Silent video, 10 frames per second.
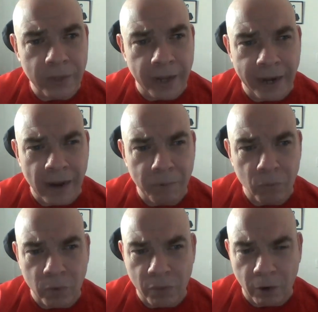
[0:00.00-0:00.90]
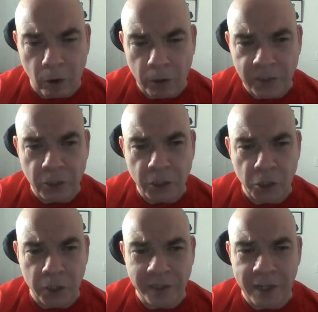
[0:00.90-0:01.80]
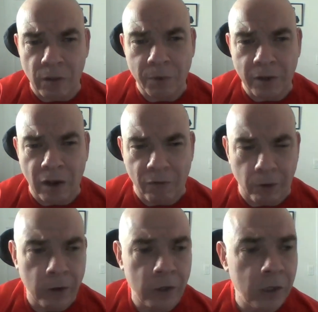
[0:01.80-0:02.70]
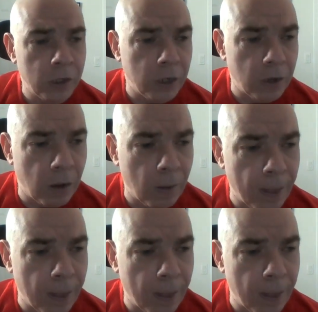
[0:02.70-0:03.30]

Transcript: happened with regards to shooting the album cover, the